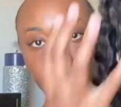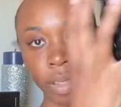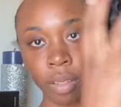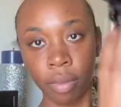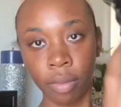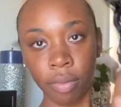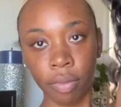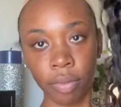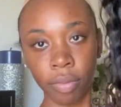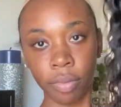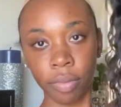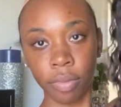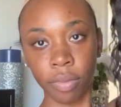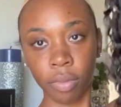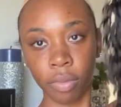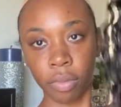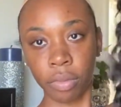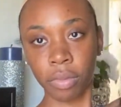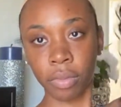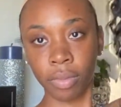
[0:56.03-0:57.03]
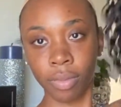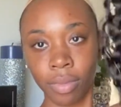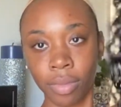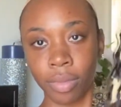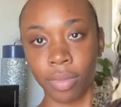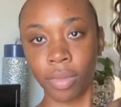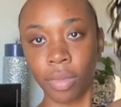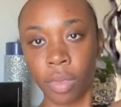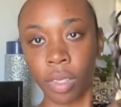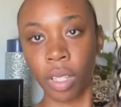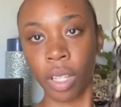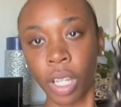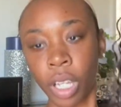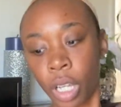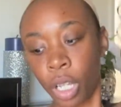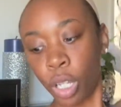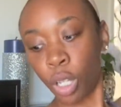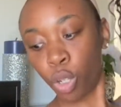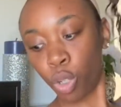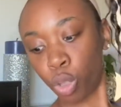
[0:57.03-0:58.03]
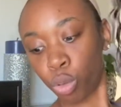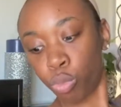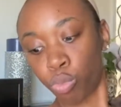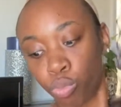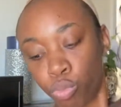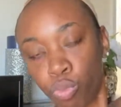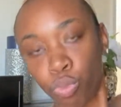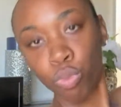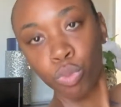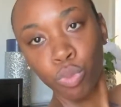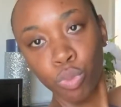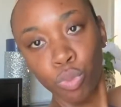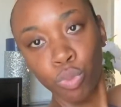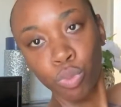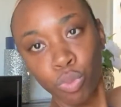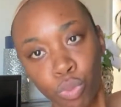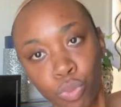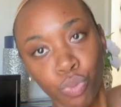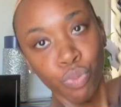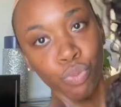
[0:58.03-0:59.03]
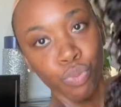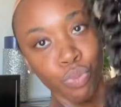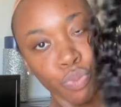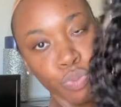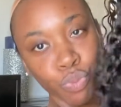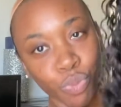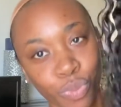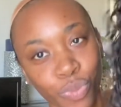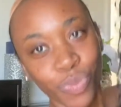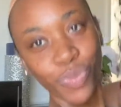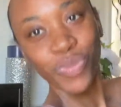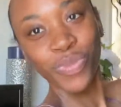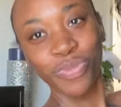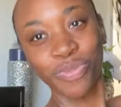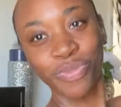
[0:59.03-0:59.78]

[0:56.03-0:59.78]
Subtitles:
lace, y'all, look, you know what, you just